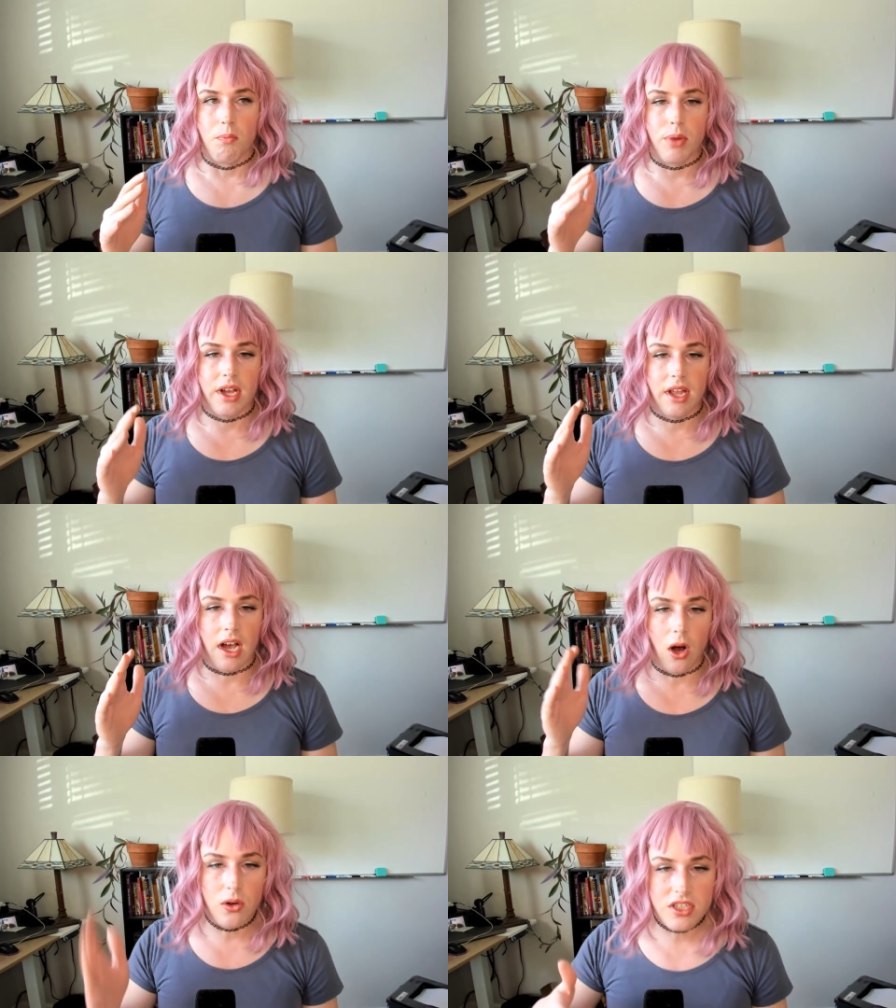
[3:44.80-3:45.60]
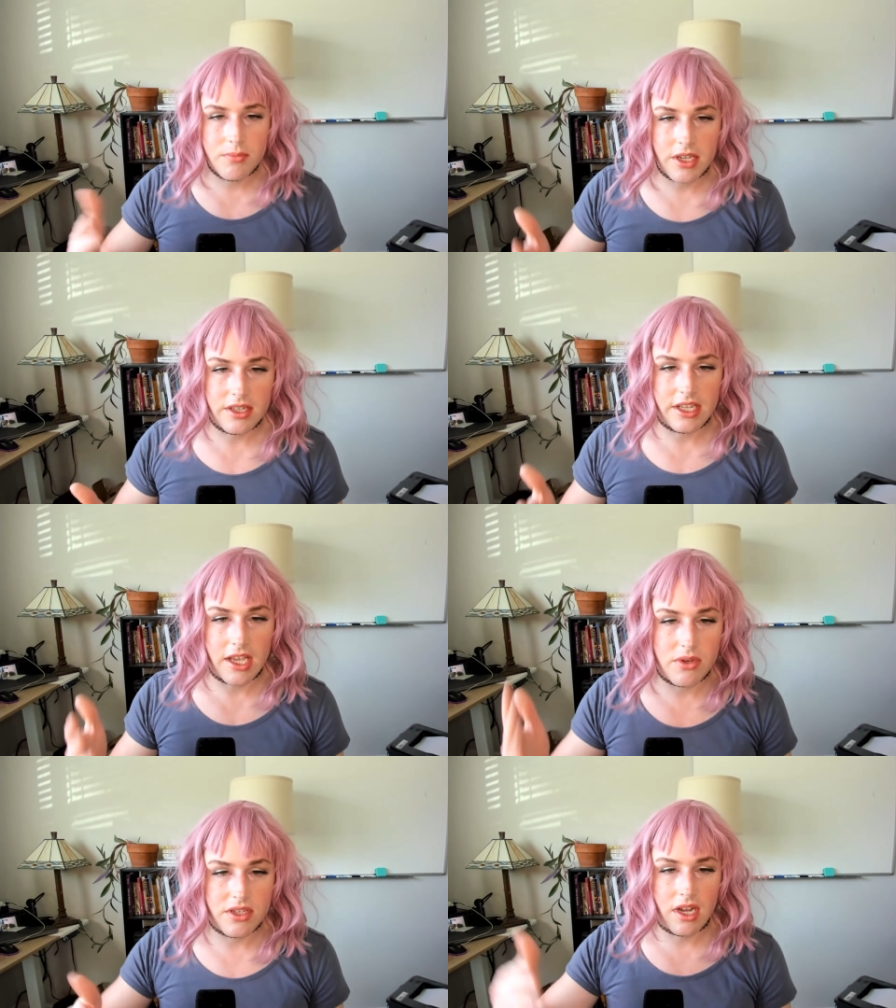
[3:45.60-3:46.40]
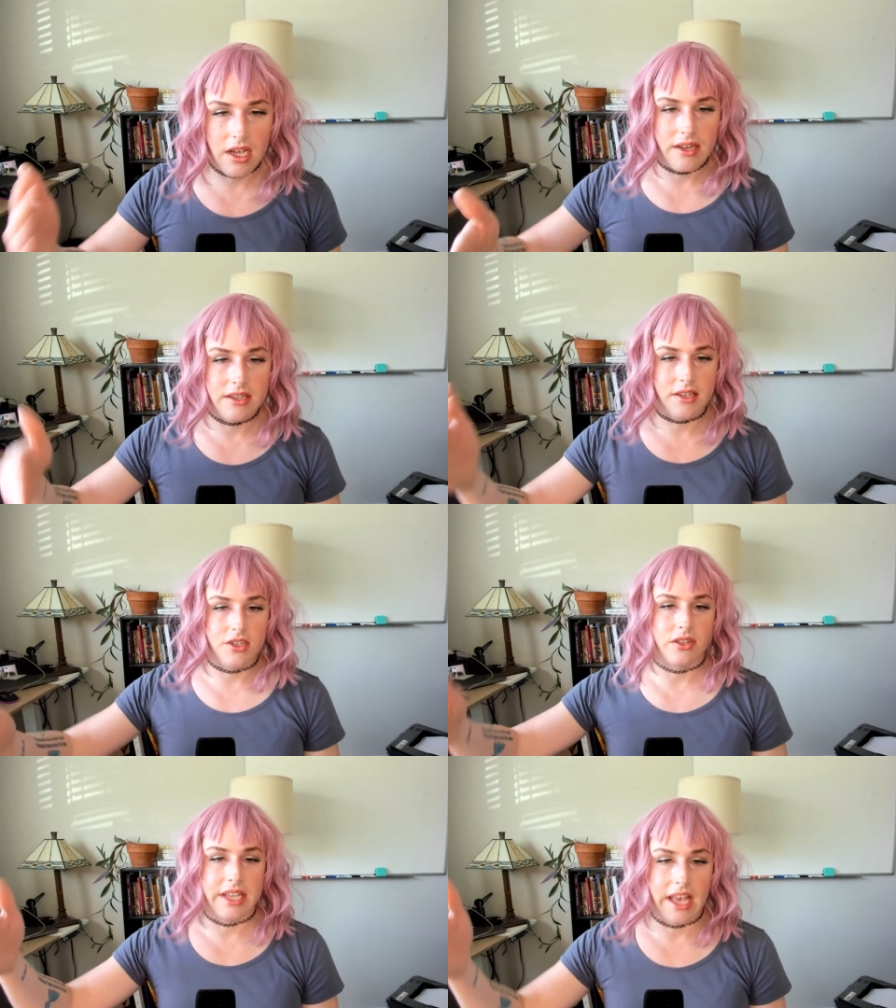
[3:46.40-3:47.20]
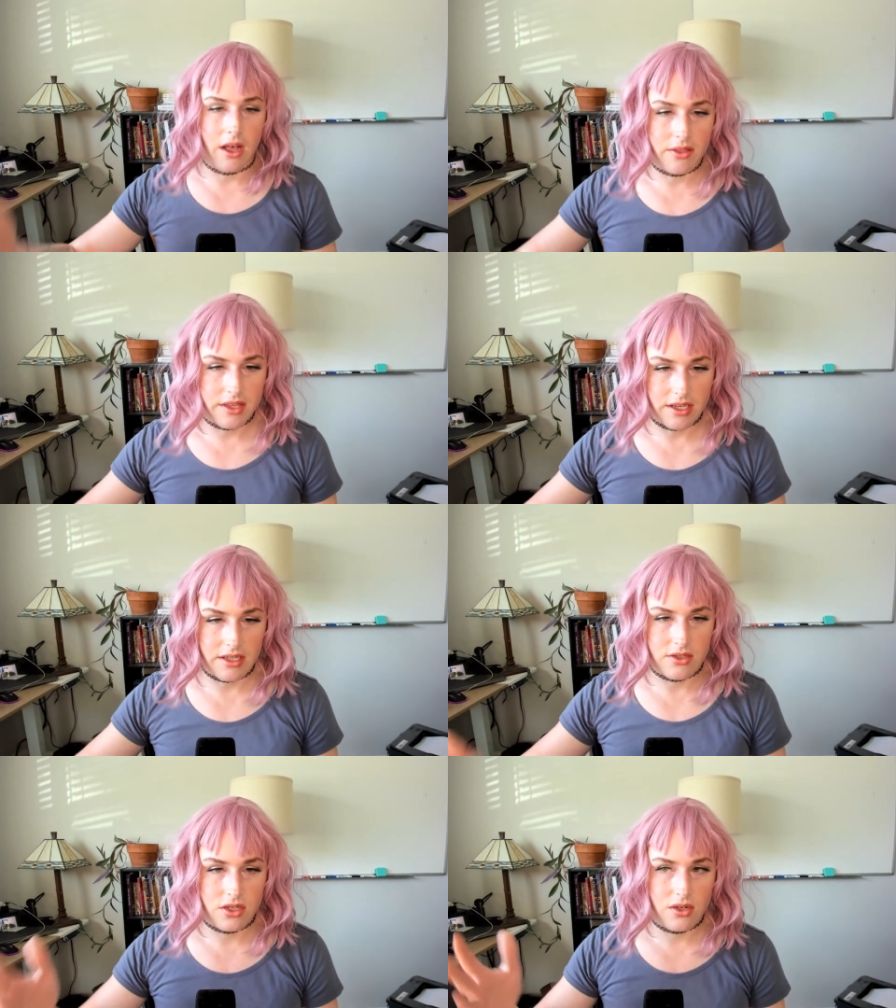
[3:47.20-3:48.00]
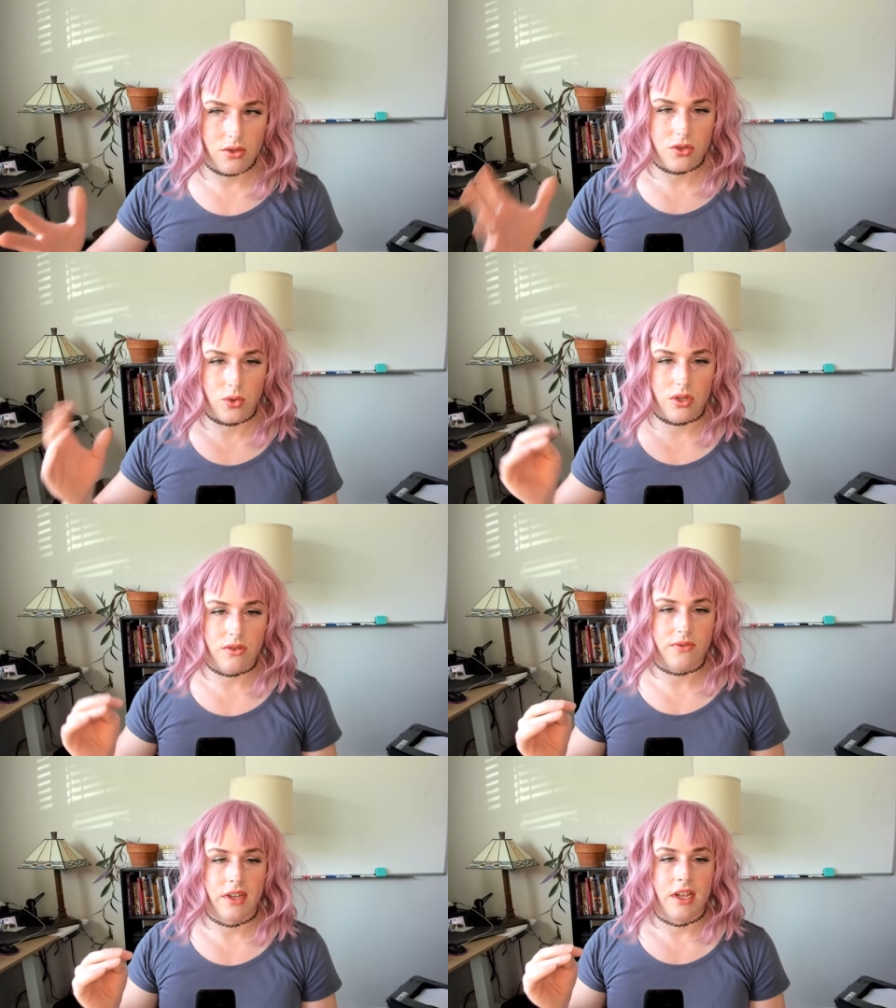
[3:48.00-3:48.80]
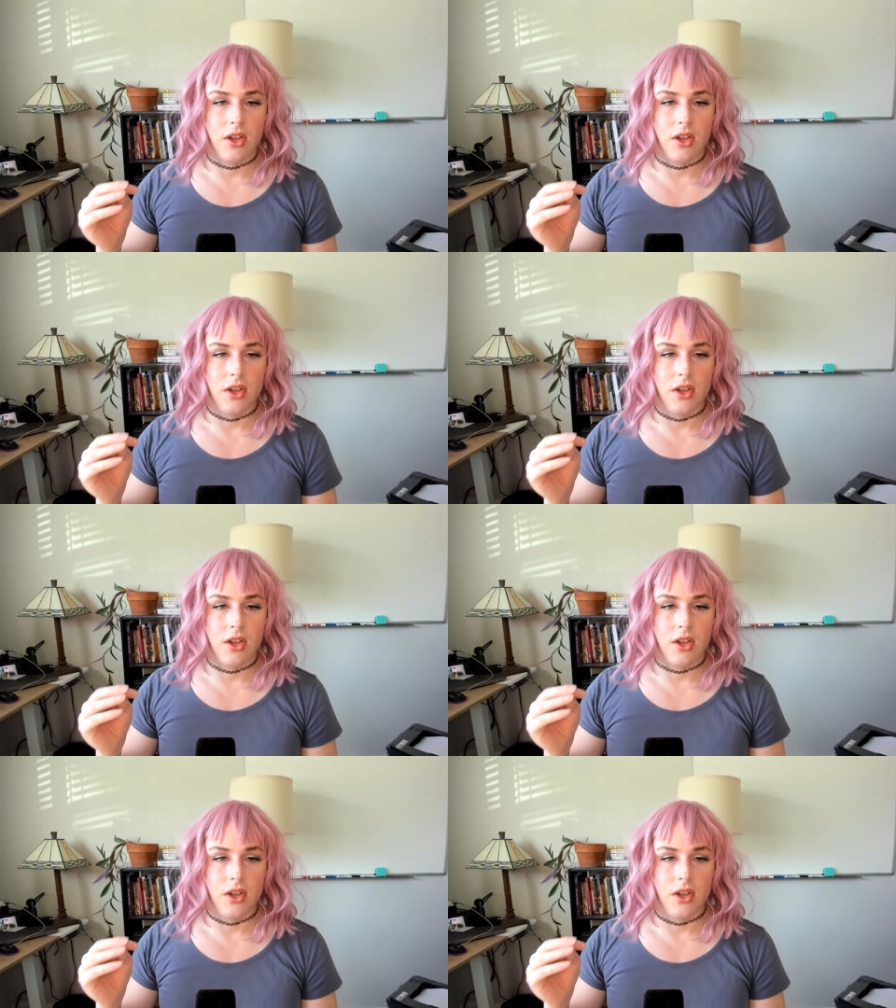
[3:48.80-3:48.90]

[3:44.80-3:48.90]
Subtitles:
But ultimately, it was not necessarily healthy to sort of